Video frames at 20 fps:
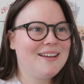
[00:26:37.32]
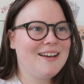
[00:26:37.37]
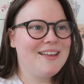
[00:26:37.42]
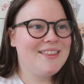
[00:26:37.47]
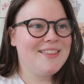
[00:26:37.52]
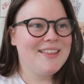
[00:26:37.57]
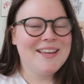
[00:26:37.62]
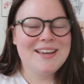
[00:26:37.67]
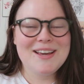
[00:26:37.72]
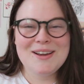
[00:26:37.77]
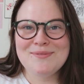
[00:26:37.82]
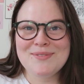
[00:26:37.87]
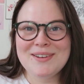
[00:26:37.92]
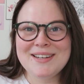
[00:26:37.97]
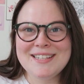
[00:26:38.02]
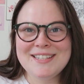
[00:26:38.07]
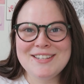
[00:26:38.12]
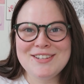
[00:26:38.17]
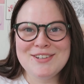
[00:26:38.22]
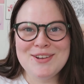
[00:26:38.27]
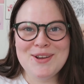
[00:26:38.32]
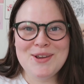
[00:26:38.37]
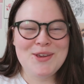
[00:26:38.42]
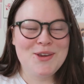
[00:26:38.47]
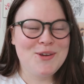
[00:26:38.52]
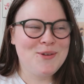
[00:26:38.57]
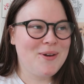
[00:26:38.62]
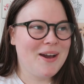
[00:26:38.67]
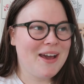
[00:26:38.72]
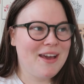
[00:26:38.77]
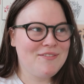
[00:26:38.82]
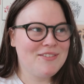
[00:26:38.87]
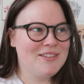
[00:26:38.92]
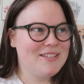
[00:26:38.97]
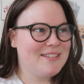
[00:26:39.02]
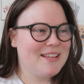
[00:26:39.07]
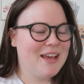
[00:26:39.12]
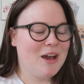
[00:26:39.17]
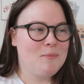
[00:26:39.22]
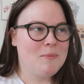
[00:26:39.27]
I think I'm ready to show you. I
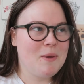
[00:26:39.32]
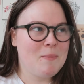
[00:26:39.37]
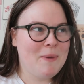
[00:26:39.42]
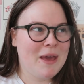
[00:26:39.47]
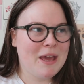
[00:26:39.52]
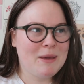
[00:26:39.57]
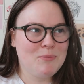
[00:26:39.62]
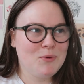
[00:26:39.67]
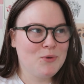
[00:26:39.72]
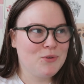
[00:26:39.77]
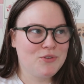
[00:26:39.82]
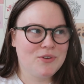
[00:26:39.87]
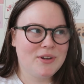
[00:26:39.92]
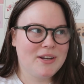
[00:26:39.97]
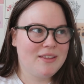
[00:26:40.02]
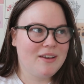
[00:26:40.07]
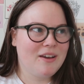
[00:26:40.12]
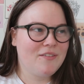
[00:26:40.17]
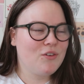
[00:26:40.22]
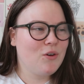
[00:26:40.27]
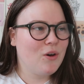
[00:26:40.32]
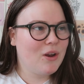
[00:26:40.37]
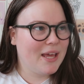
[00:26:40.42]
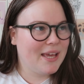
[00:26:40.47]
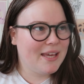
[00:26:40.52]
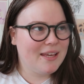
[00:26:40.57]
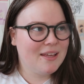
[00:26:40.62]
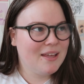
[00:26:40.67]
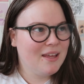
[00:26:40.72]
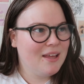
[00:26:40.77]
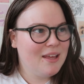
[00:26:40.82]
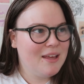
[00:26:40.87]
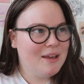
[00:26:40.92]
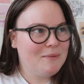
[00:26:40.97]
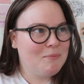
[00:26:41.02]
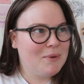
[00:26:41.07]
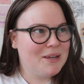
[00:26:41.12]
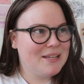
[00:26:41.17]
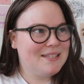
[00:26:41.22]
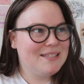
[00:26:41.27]
haven't set up my pegboard or anything. I've got like
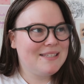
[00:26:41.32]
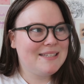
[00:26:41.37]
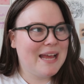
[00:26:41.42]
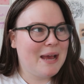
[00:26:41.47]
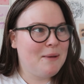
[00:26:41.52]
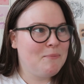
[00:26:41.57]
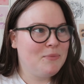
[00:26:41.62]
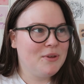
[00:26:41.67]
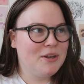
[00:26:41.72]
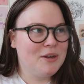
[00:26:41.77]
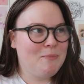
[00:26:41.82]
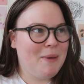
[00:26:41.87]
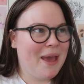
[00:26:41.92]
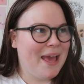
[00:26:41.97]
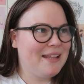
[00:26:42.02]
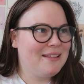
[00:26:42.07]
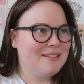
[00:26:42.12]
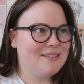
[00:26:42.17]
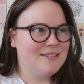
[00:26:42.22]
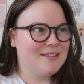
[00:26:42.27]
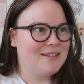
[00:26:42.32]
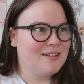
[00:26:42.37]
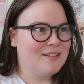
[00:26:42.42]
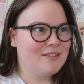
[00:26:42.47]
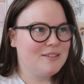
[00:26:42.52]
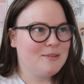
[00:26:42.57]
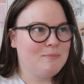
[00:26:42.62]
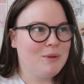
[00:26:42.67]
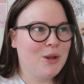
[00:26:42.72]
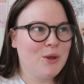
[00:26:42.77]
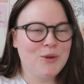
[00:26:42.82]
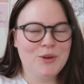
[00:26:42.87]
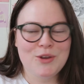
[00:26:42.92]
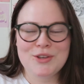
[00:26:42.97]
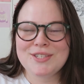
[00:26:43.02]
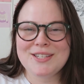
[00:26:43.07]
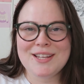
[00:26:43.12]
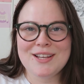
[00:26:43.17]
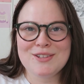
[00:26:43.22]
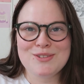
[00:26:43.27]
my stamp and the pens and some logo
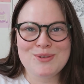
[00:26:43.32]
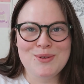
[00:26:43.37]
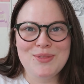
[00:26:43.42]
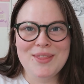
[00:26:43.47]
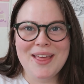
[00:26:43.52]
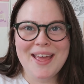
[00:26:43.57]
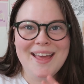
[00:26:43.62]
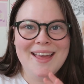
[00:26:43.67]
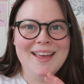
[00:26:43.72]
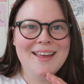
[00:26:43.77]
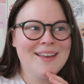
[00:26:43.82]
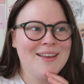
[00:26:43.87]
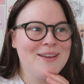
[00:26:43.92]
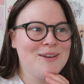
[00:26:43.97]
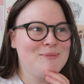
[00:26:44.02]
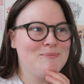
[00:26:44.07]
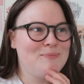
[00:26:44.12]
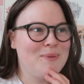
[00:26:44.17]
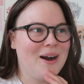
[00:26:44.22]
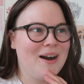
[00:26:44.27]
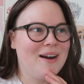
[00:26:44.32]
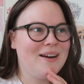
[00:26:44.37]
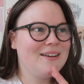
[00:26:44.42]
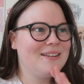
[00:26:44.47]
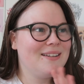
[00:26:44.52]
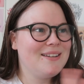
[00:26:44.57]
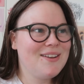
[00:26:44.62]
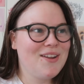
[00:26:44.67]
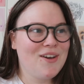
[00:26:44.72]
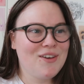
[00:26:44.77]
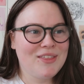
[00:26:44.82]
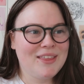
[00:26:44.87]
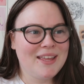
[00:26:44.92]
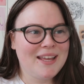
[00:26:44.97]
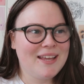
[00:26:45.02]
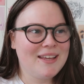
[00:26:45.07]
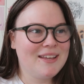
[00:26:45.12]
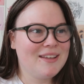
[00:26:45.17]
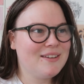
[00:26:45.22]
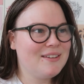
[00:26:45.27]
stickers on there, but
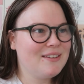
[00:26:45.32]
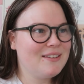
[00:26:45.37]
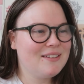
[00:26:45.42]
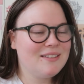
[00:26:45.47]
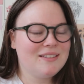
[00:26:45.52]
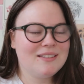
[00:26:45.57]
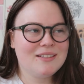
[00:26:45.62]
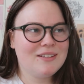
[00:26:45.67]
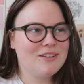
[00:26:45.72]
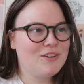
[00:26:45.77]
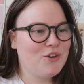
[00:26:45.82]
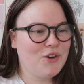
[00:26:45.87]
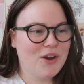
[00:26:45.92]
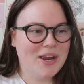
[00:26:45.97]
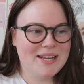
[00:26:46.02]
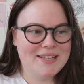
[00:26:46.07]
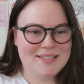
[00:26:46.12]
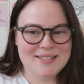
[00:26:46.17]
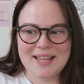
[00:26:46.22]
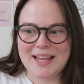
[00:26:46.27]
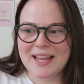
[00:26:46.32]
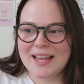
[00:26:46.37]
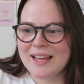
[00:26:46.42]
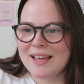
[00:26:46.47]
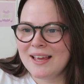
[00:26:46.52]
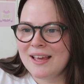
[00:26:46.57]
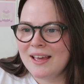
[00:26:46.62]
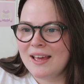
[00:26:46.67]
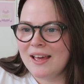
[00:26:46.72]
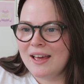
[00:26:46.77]
nothing crazy.